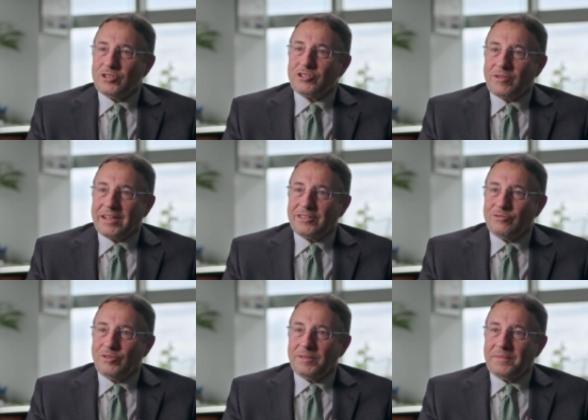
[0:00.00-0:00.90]

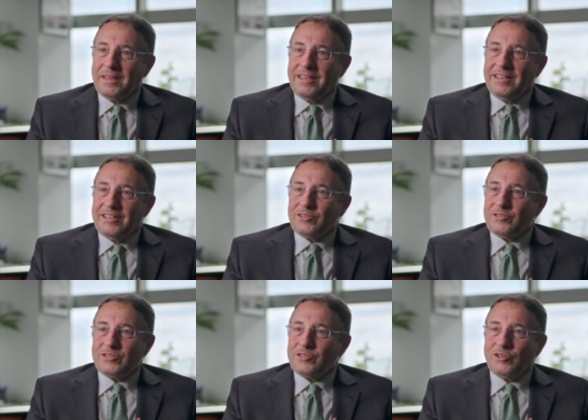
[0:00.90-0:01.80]
attractive one
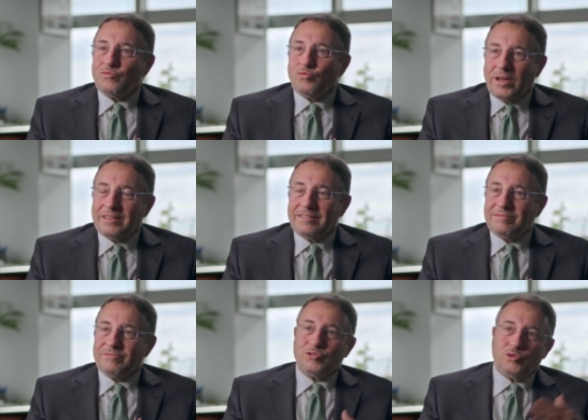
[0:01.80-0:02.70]
because it's not
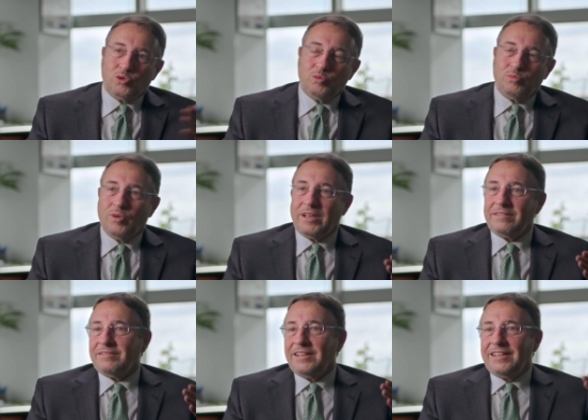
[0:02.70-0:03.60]
one group,
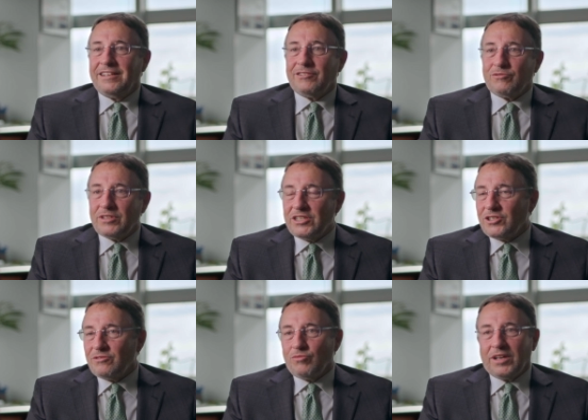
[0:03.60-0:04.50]
one
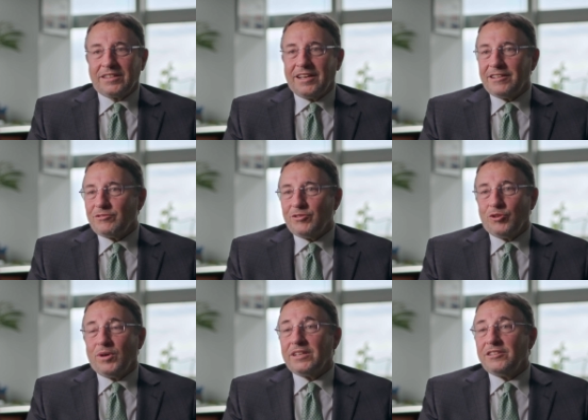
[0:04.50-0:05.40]
region, one country
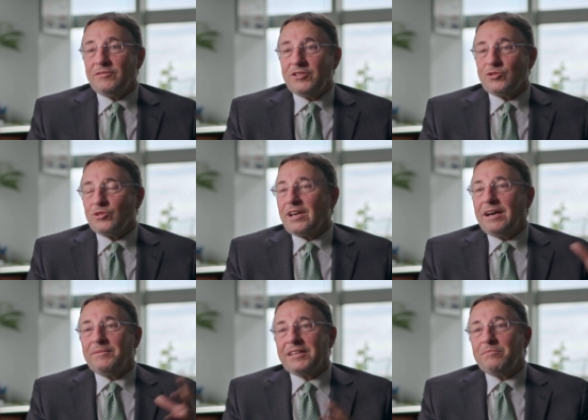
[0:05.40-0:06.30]
or one individual
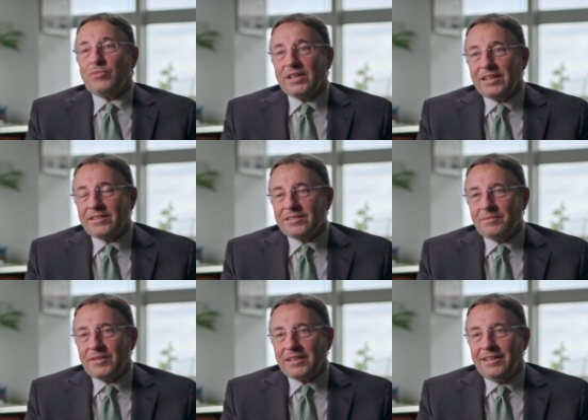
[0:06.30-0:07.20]
coming and bringing
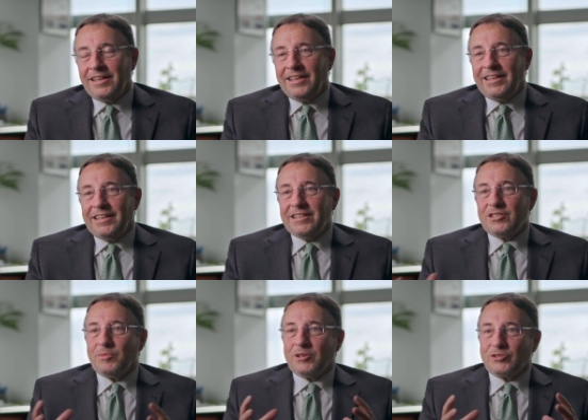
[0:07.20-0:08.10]
something
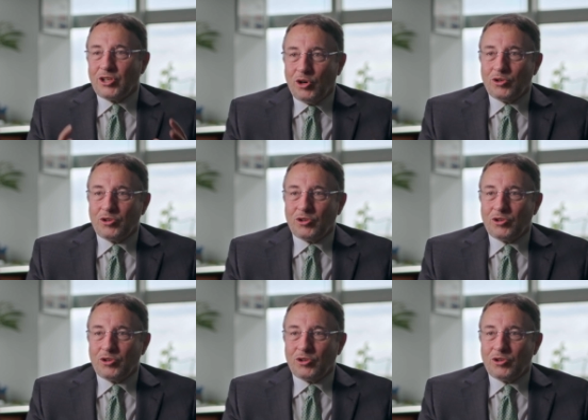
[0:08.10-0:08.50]
it's about co